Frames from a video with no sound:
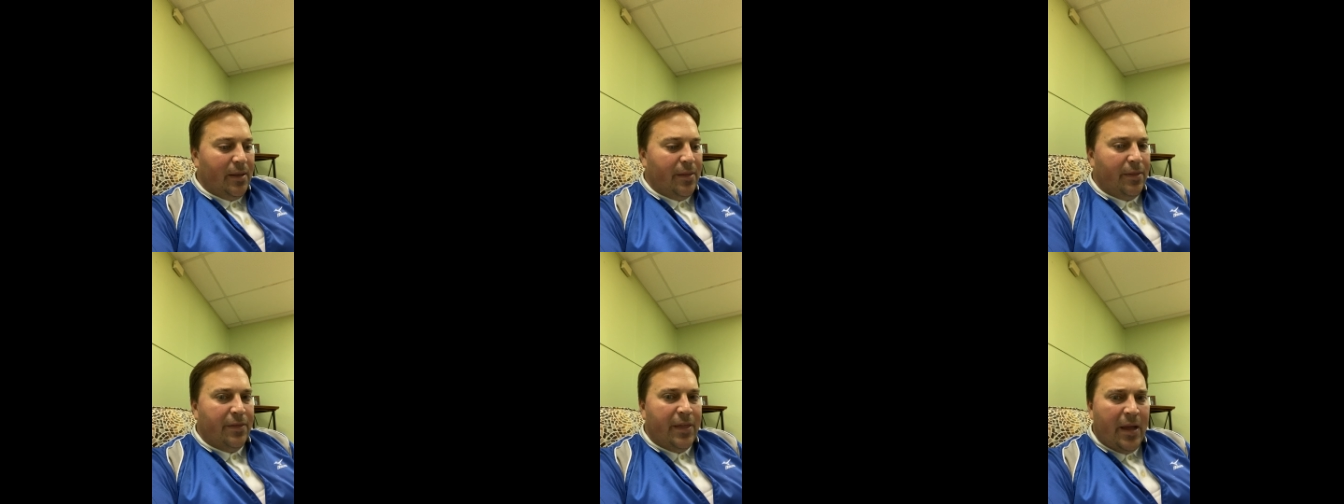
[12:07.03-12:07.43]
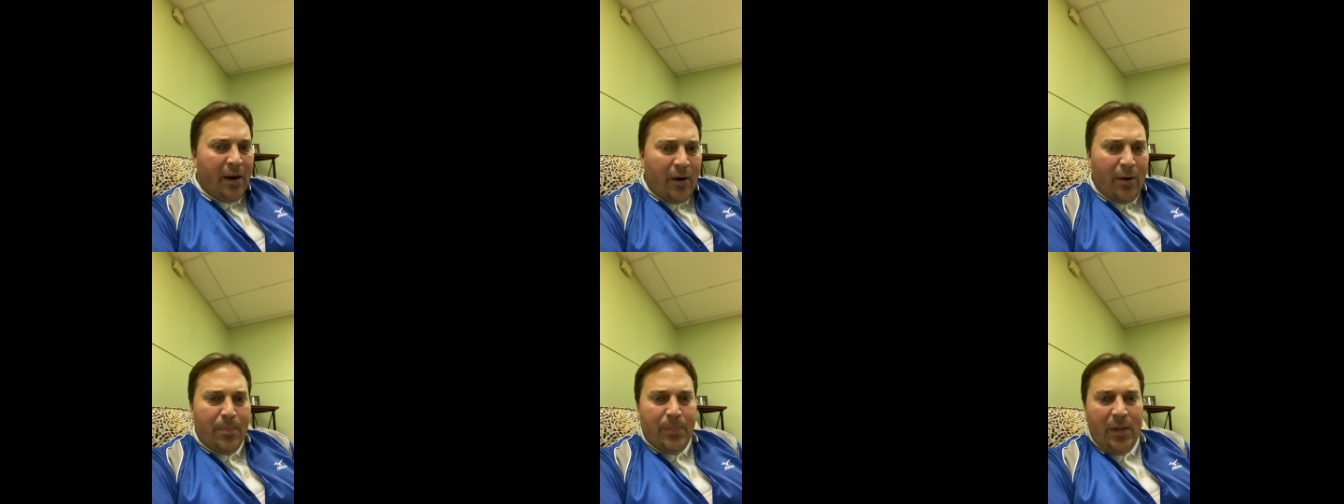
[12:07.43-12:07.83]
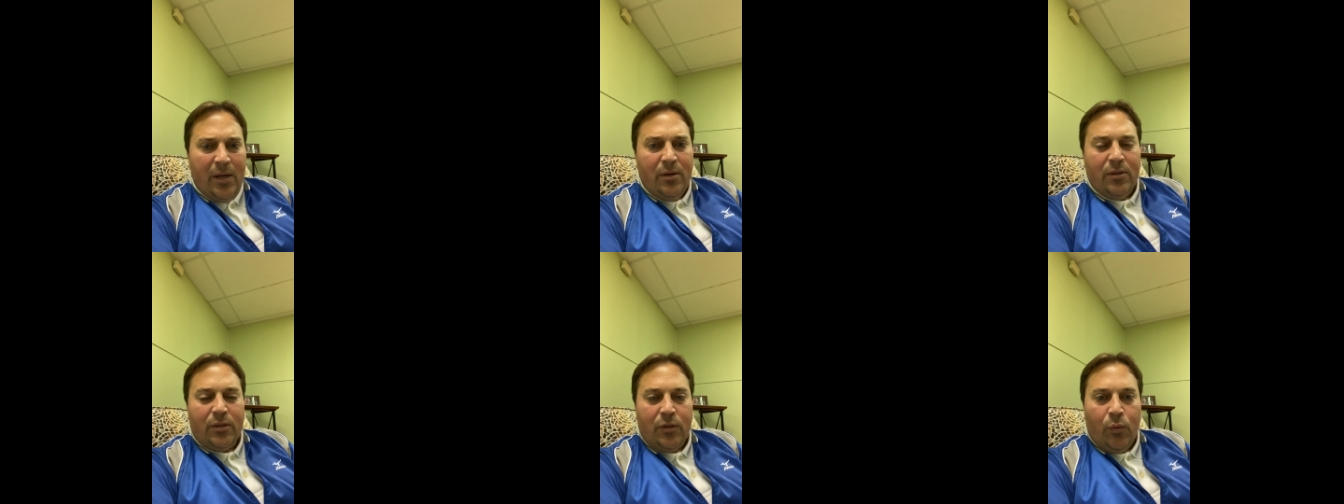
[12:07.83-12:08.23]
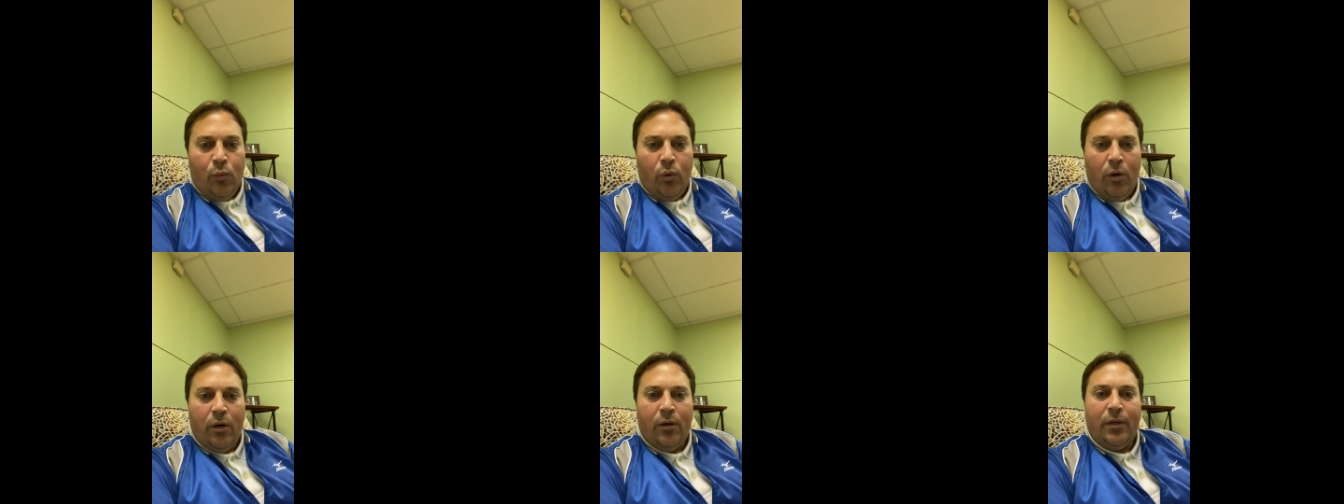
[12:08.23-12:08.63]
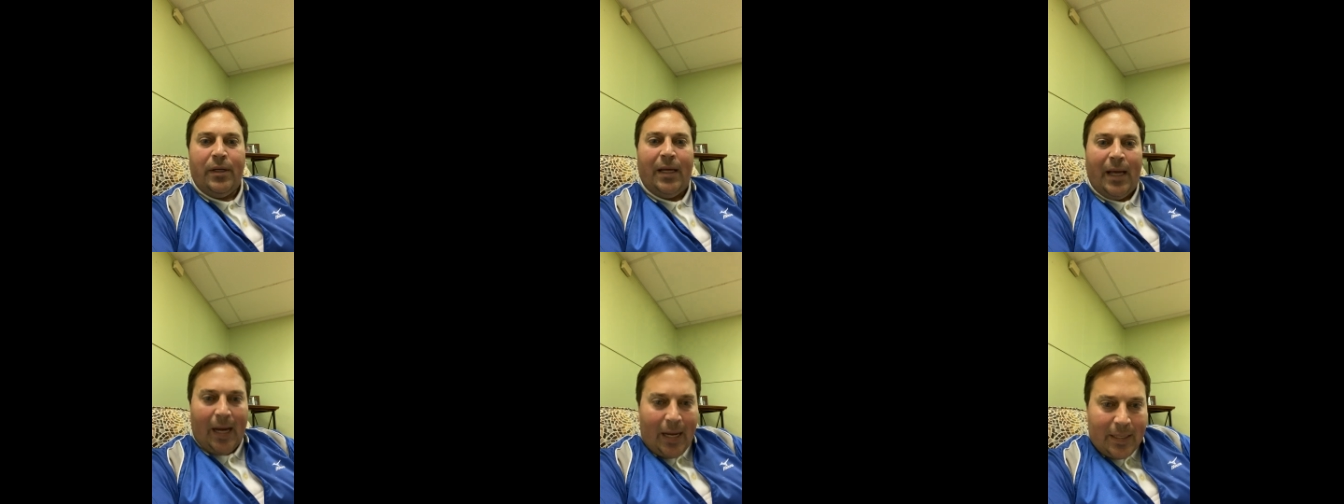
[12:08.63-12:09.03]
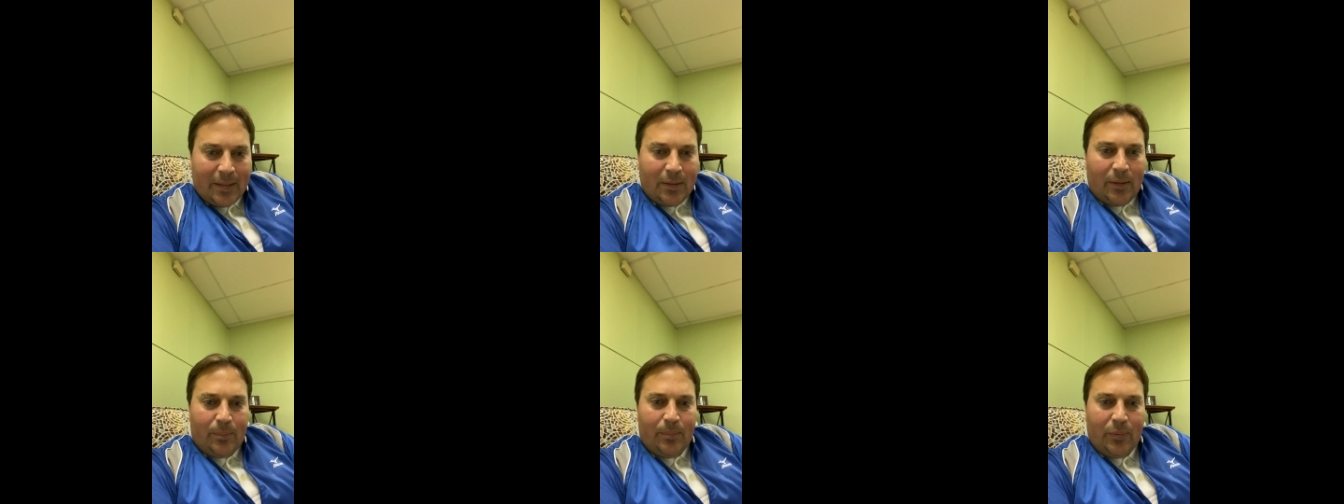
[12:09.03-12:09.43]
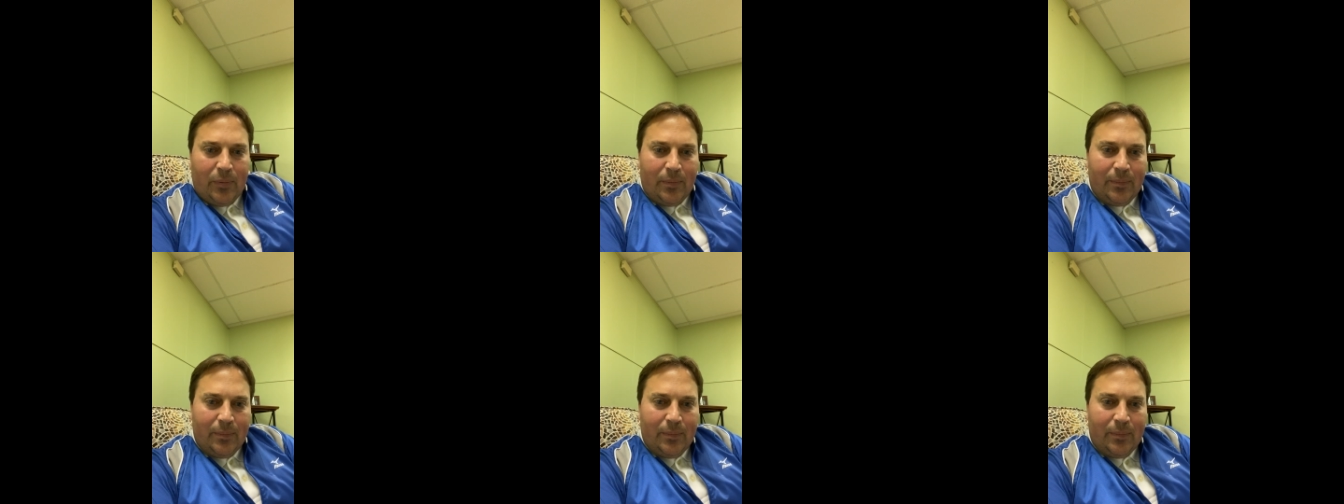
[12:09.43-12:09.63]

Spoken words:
there appears the word gossip?